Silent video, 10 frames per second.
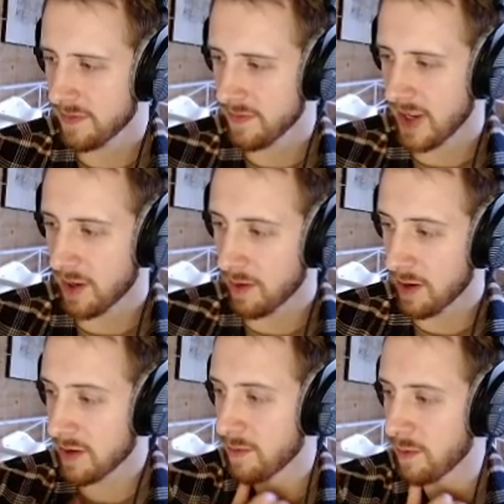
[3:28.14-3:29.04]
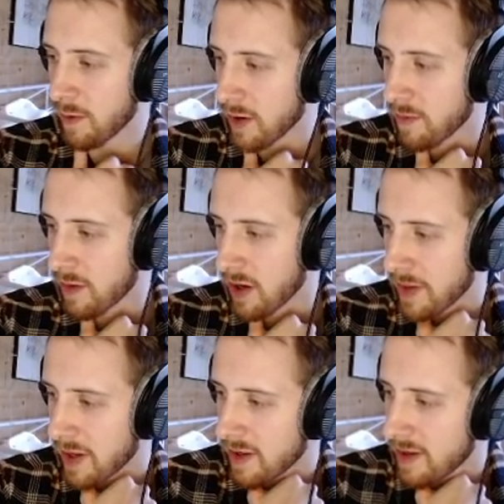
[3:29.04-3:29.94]
Hey, welcome
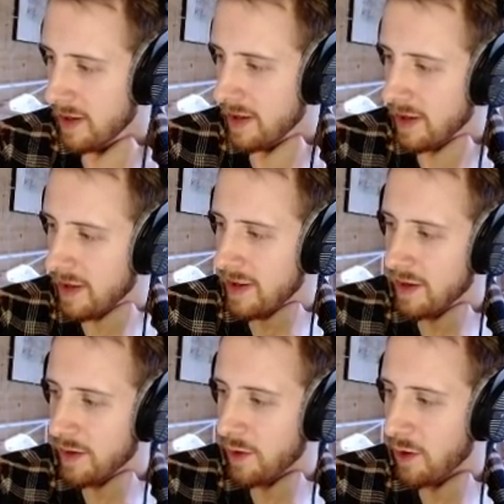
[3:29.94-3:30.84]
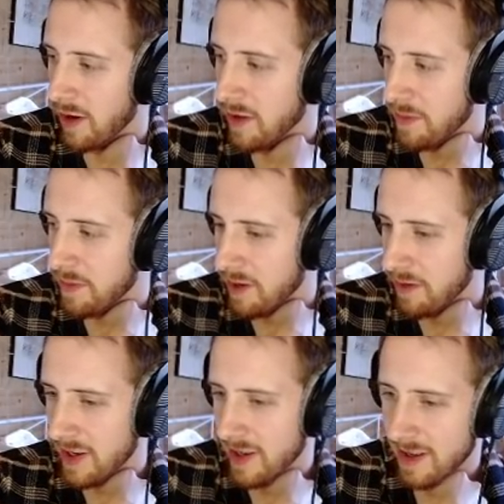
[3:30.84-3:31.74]
Relmy. Growing out the beard, are
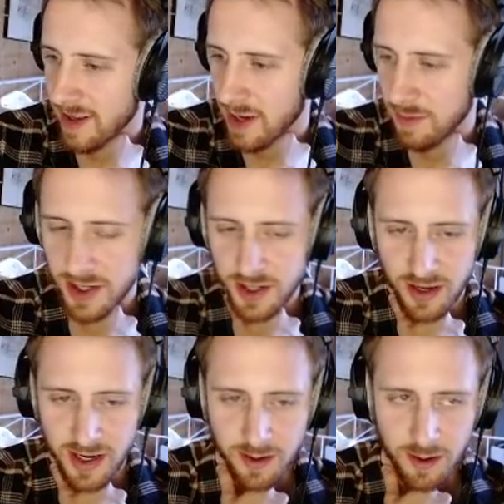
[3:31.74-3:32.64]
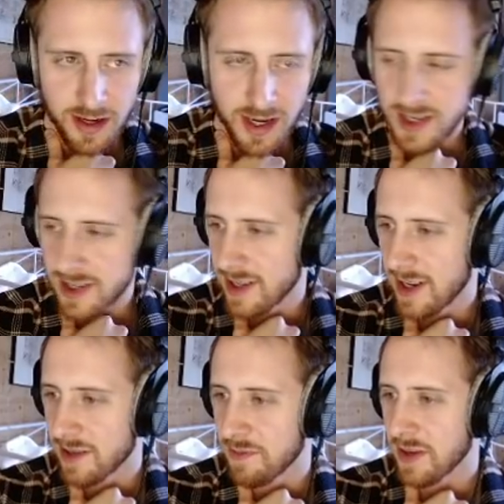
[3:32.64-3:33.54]
we? I'm going to try and grow a nice
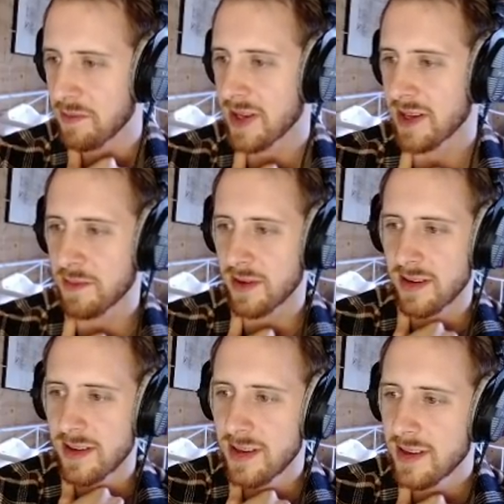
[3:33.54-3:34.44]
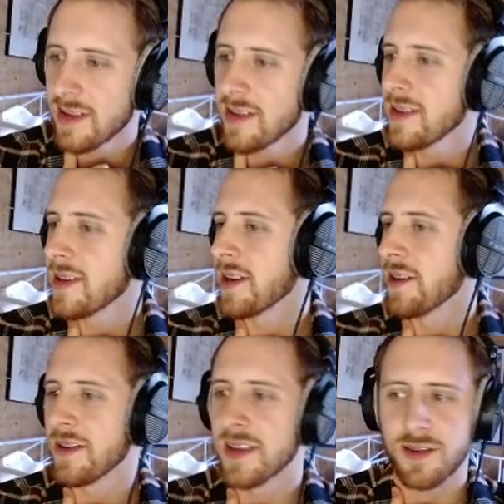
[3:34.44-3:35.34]
big beard, but you
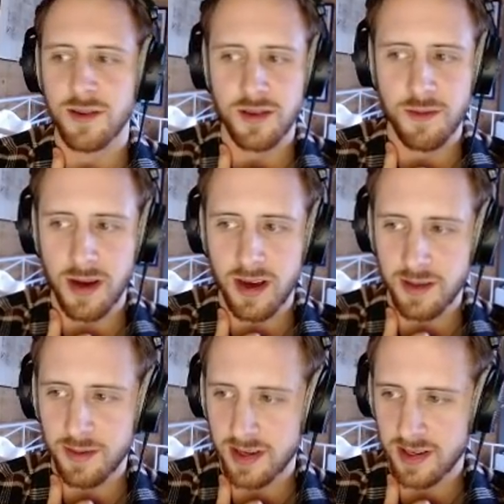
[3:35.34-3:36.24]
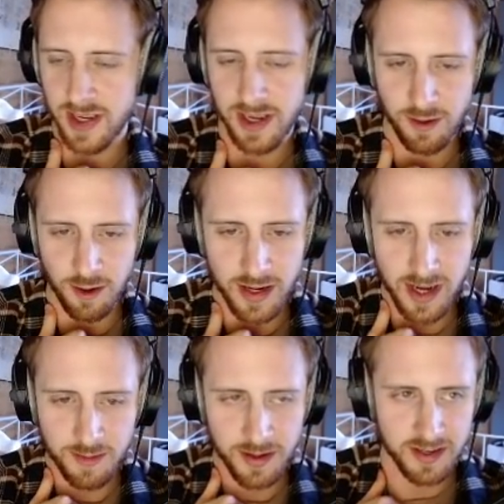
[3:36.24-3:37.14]
know, it's also partly because I can grow it
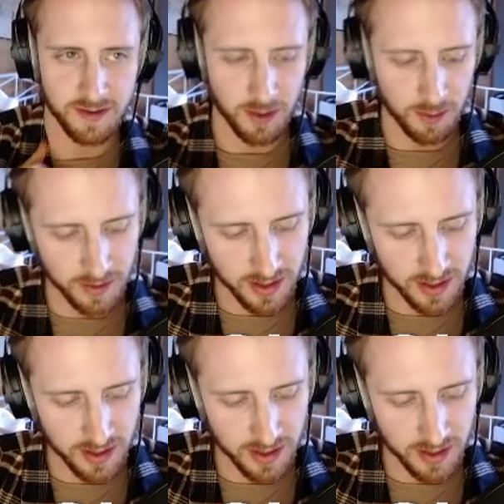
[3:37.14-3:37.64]
now because of COVID.